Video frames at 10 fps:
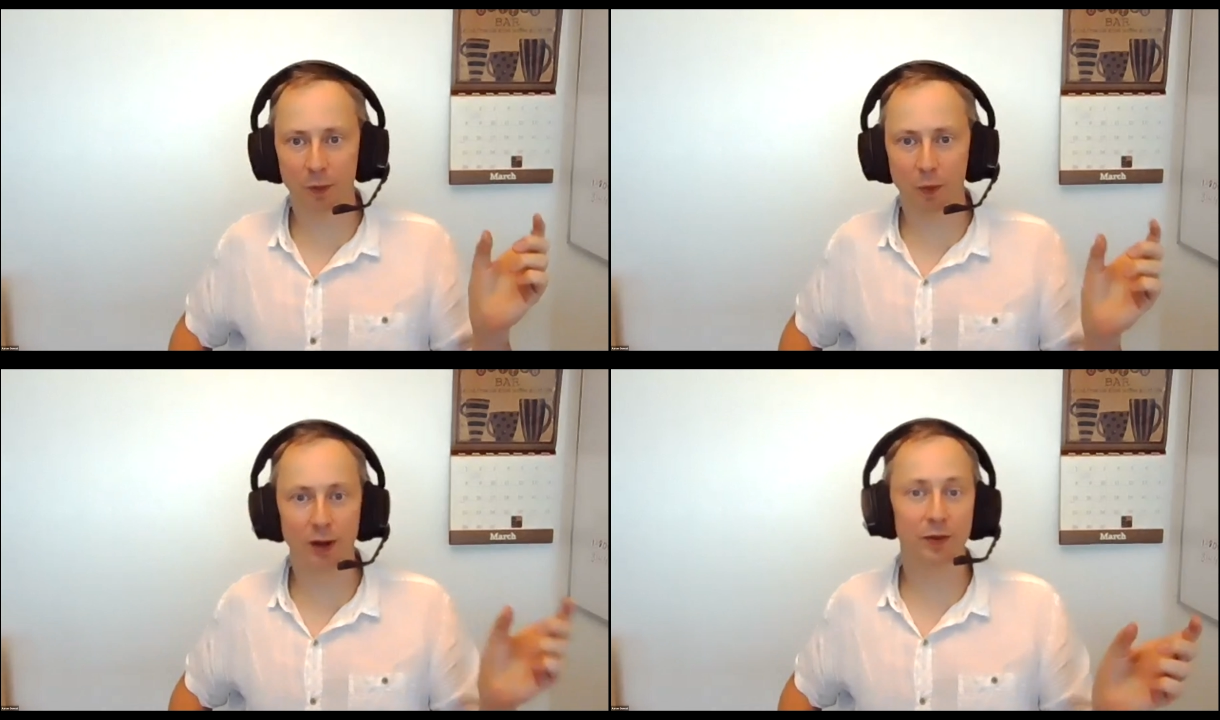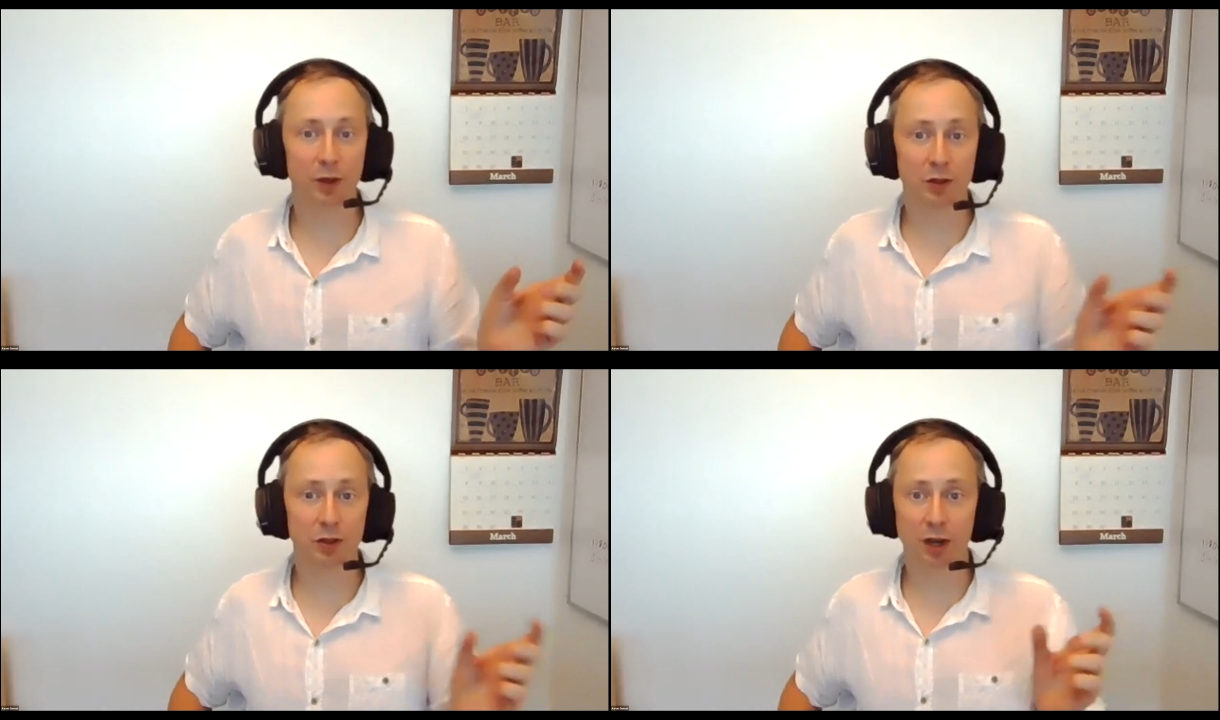one of
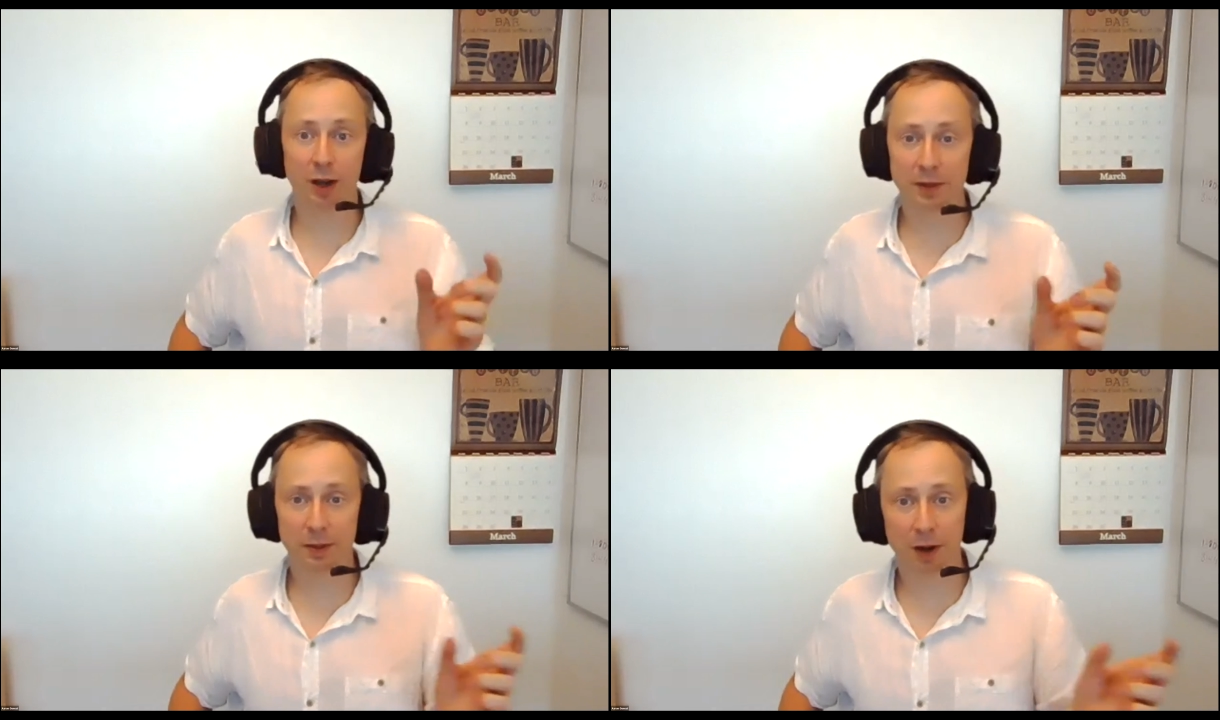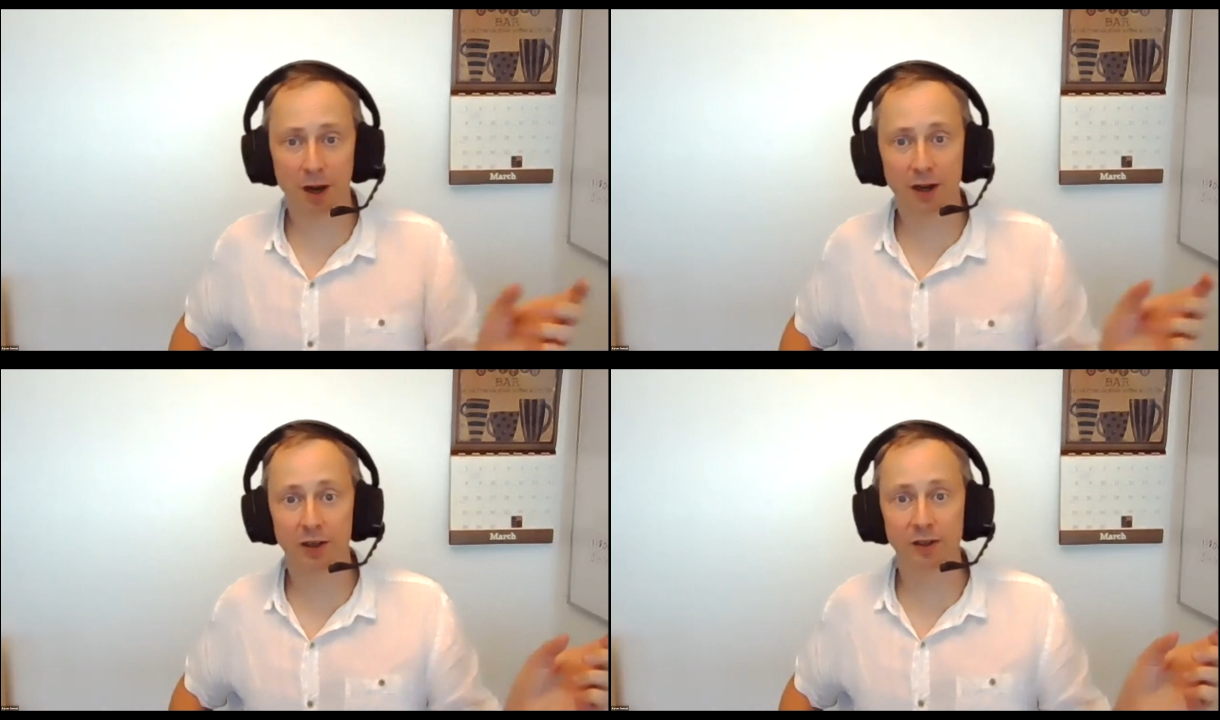those jobs, a
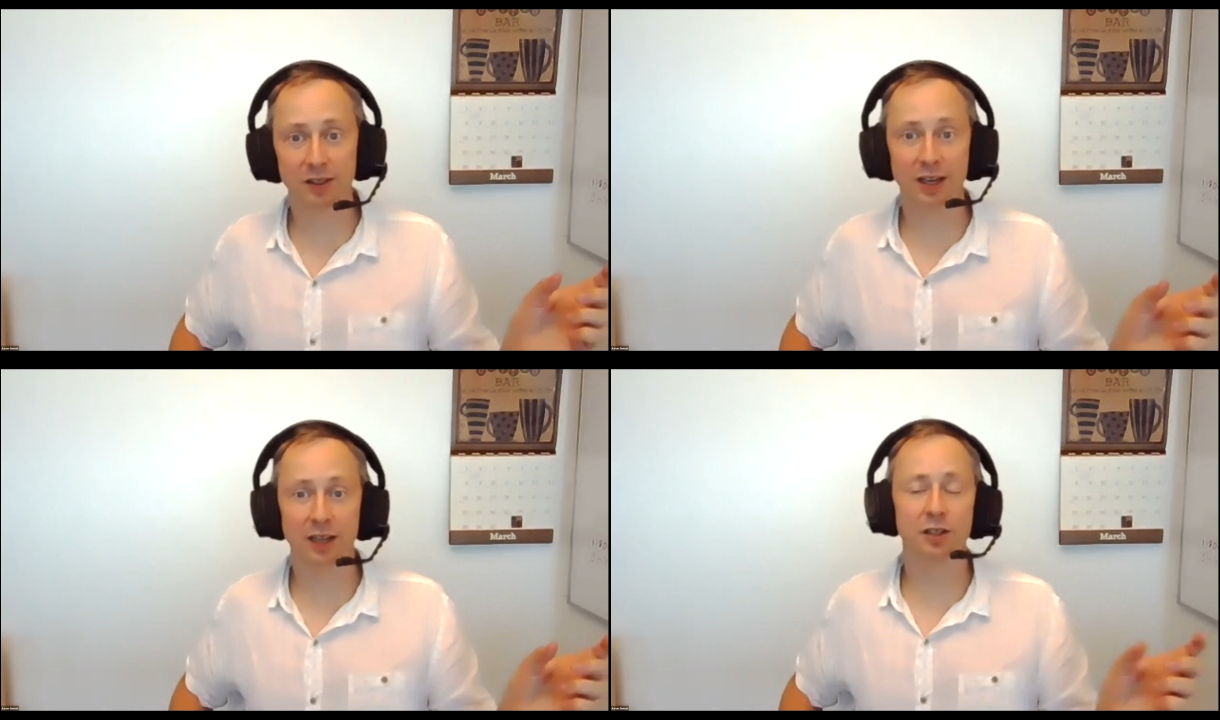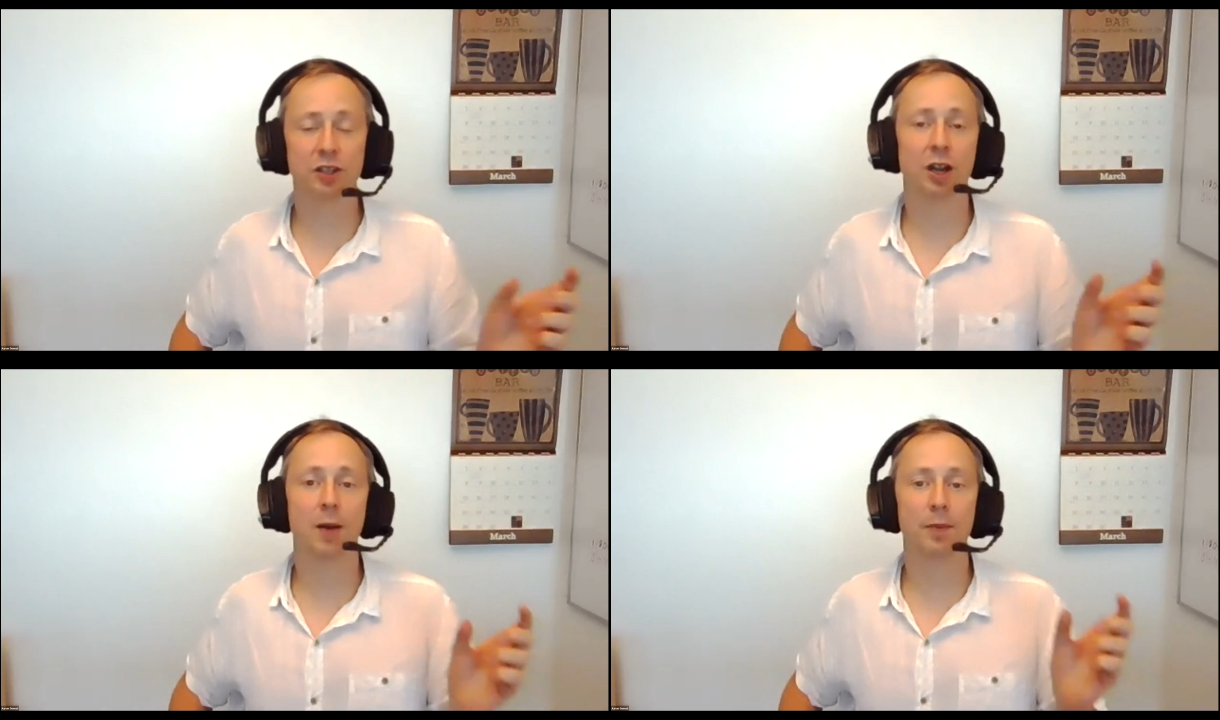marketing or sales
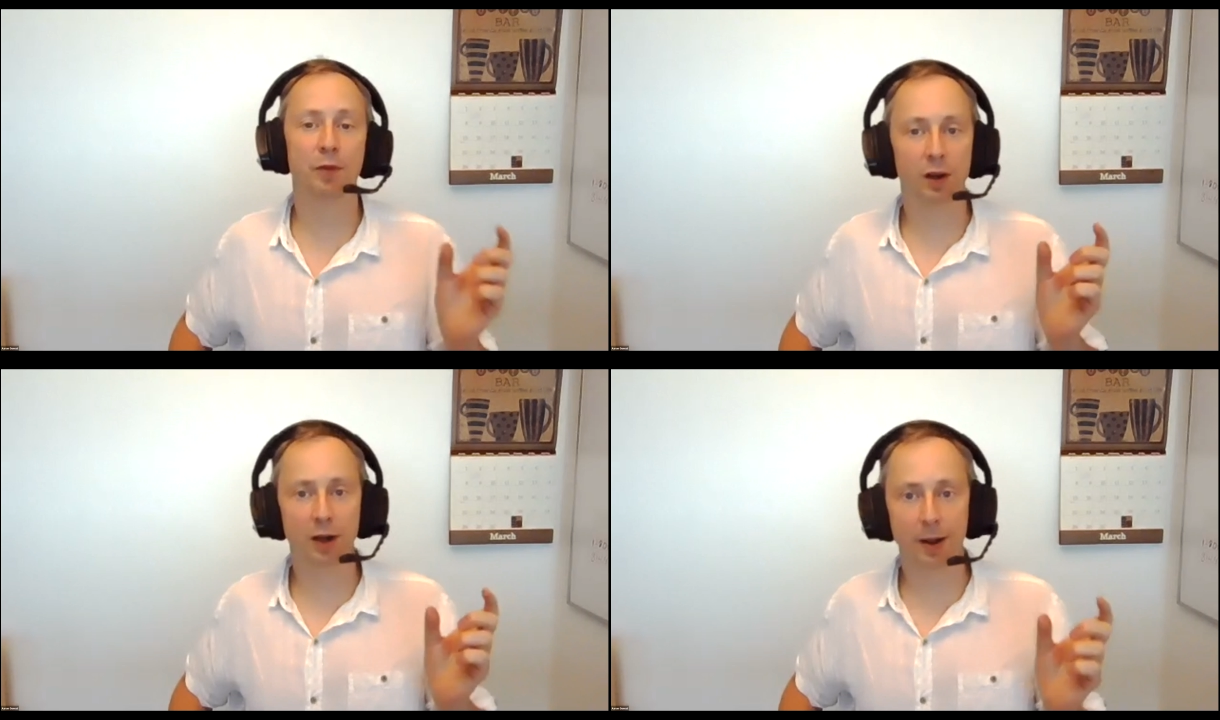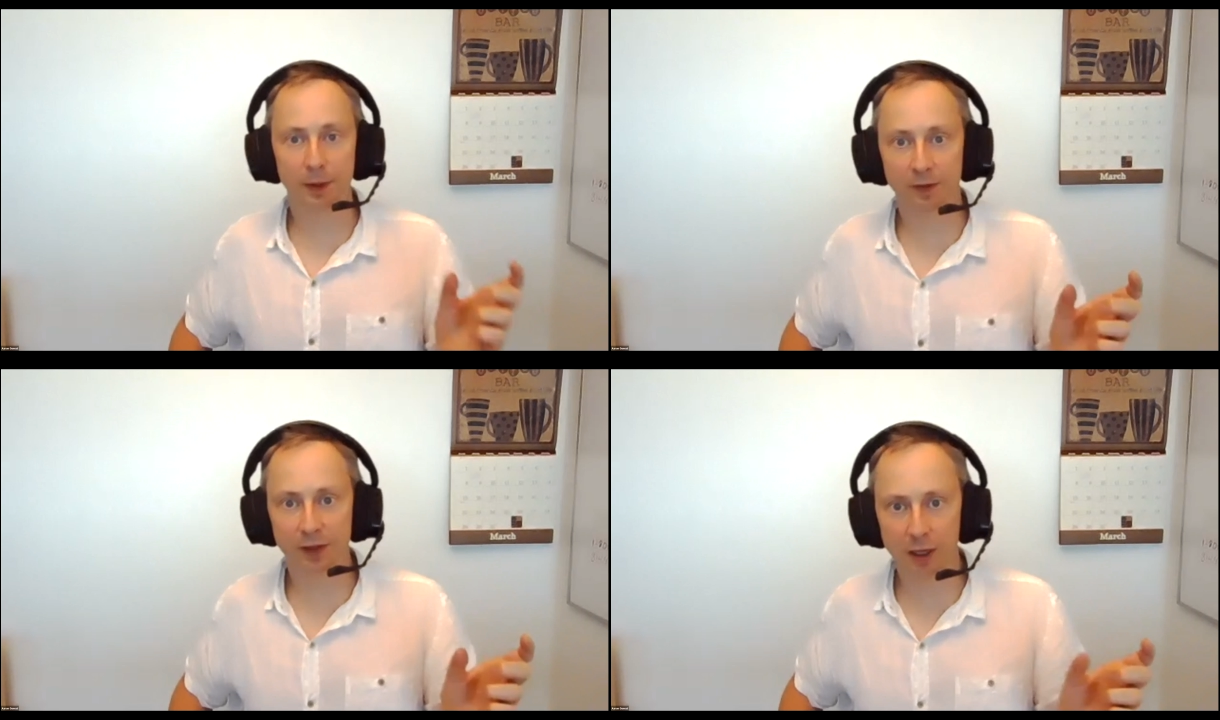job, for a
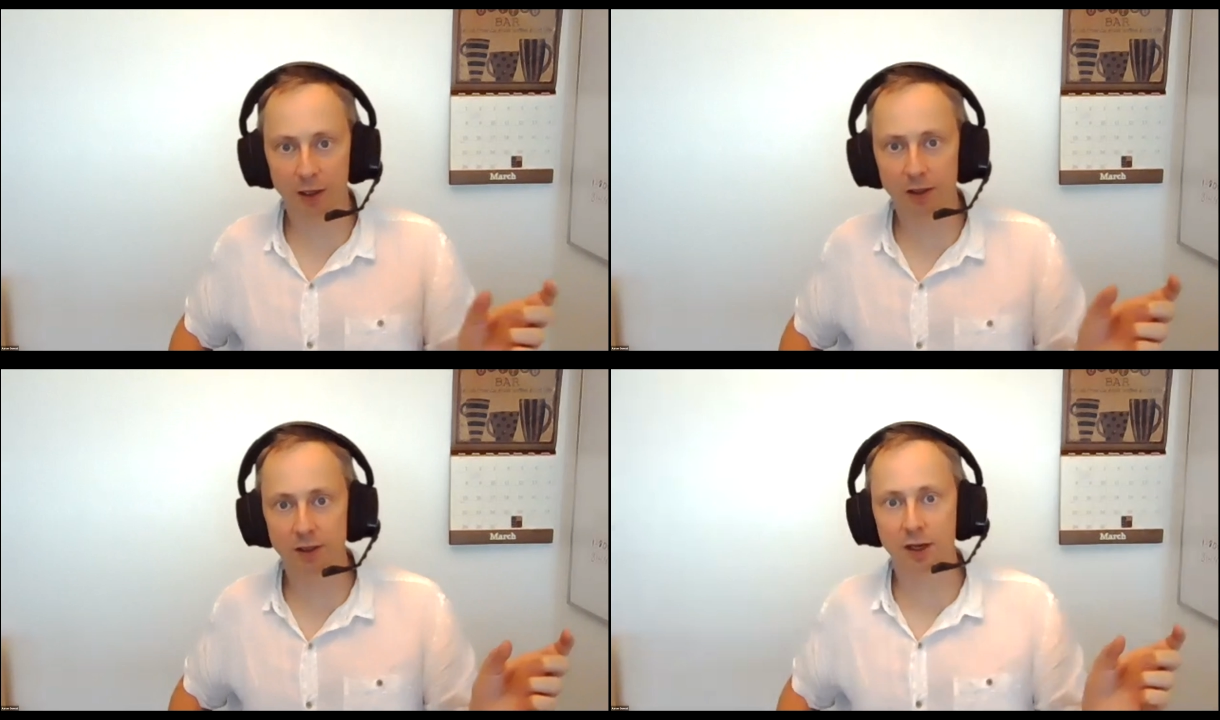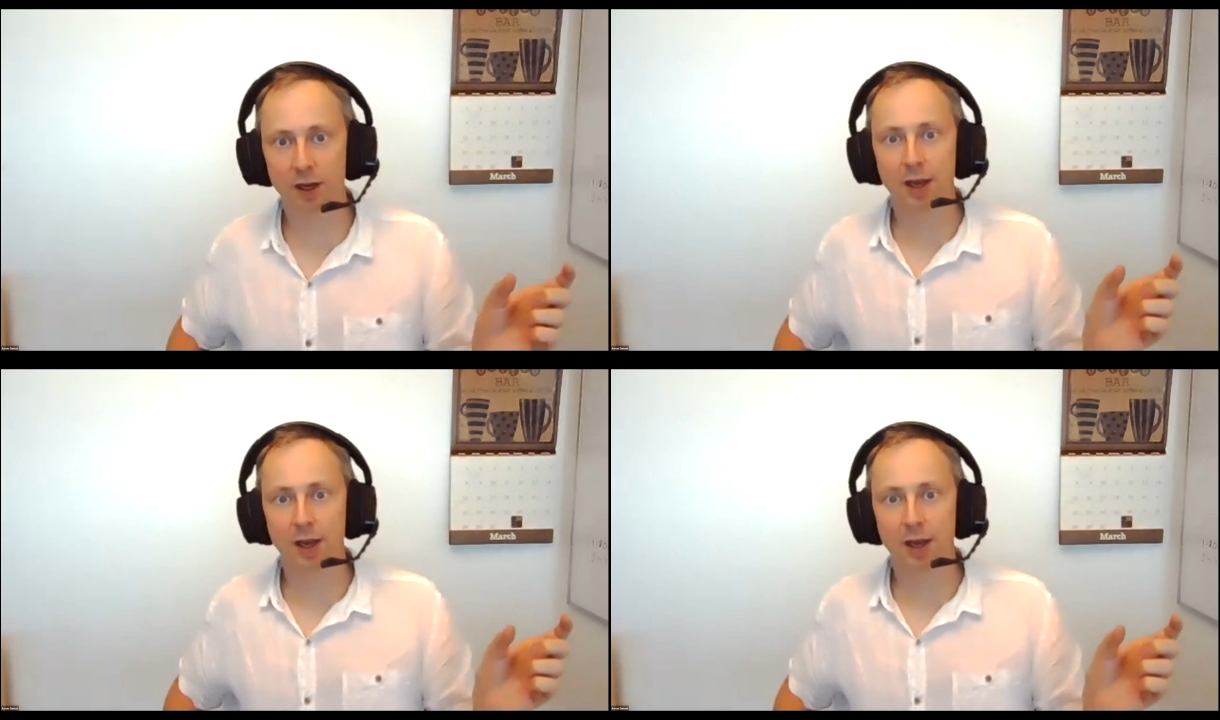couple of years,